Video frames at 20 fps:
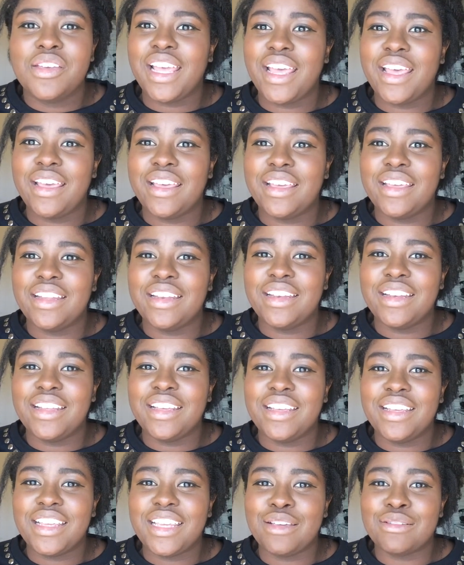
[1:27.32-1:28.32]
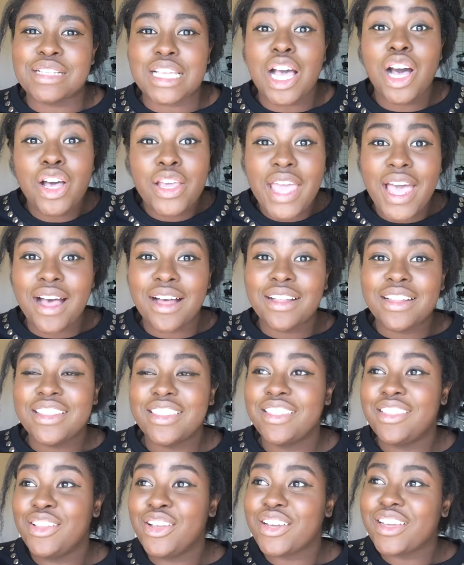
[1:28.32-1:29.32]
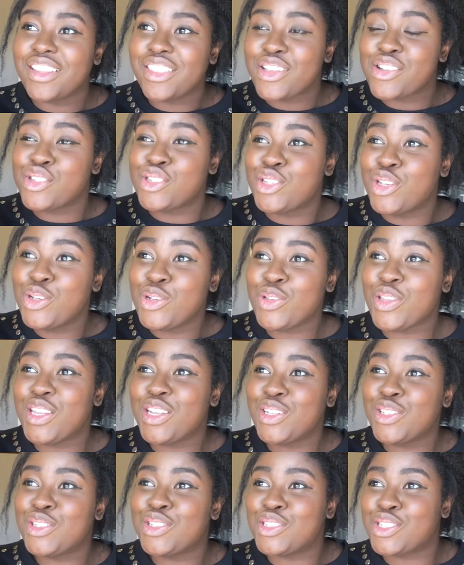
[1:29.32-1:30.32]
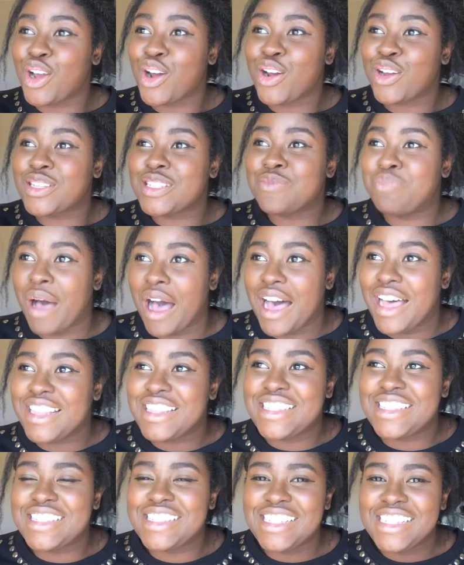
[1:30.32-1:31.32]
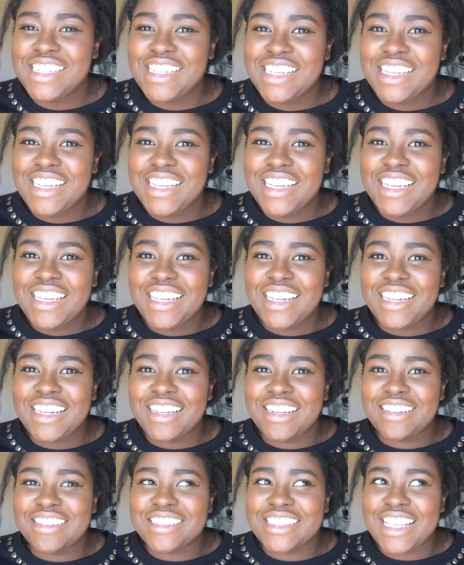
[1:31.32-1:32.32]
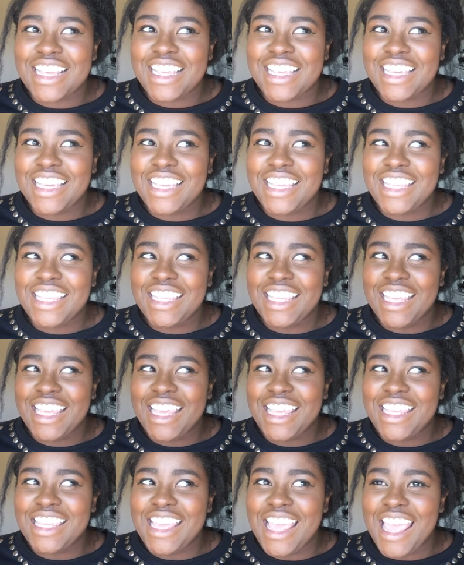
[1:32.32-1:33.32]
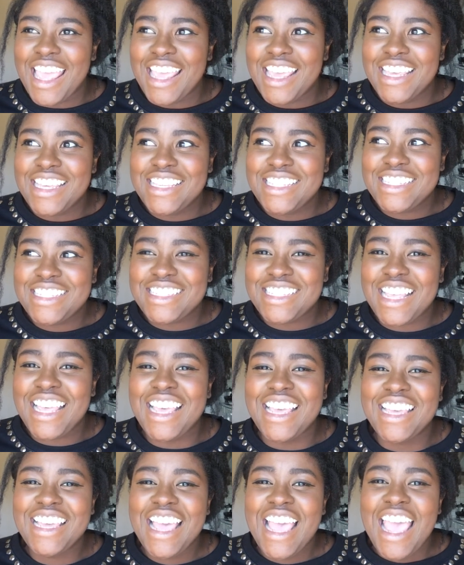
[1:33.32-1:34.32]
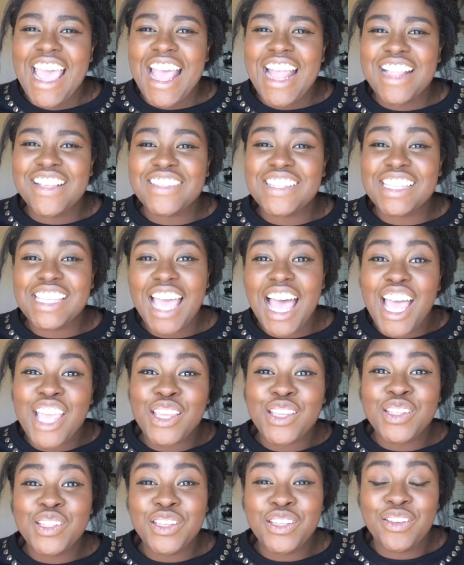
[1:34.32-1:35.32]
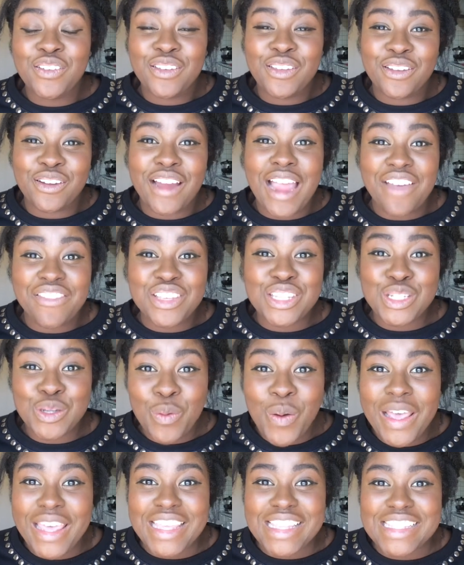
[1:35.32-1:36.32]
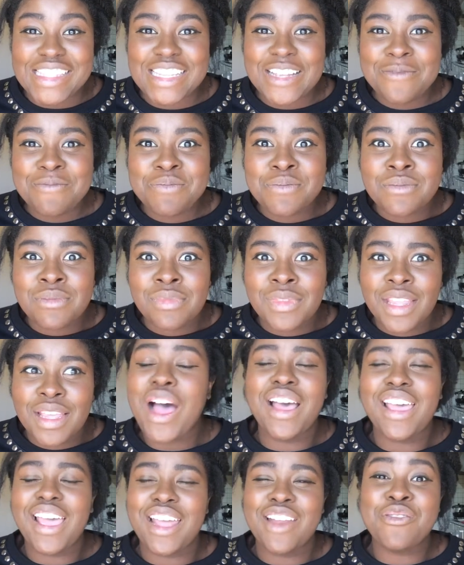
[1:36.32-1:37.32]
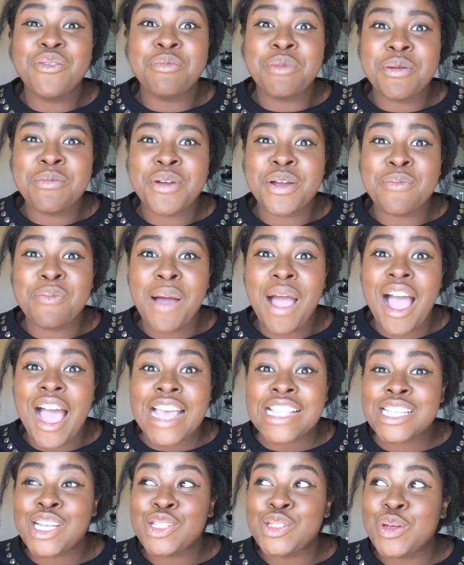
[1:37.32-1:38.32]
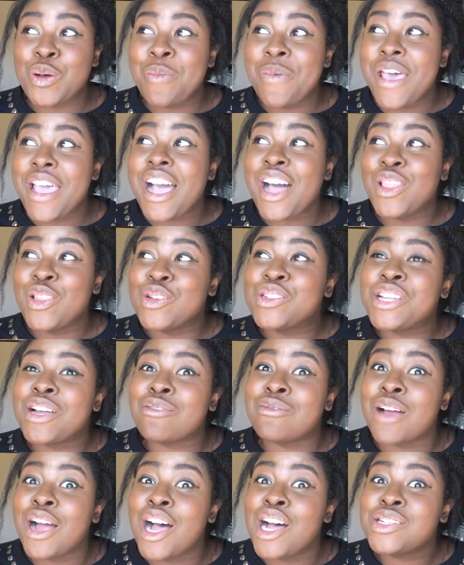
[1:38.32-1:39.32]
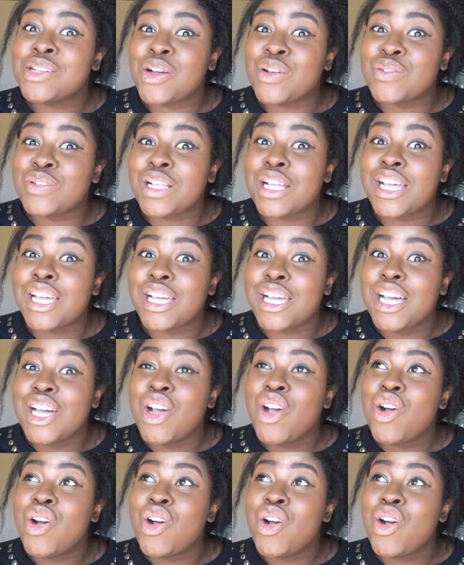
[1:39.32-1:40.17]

And he was like, oh yeah, look, there's two little dark spots. And I was like, yes. And he was like, yeah, you're having twins. I remember my eyes got so big. I looked at Raj. I was like,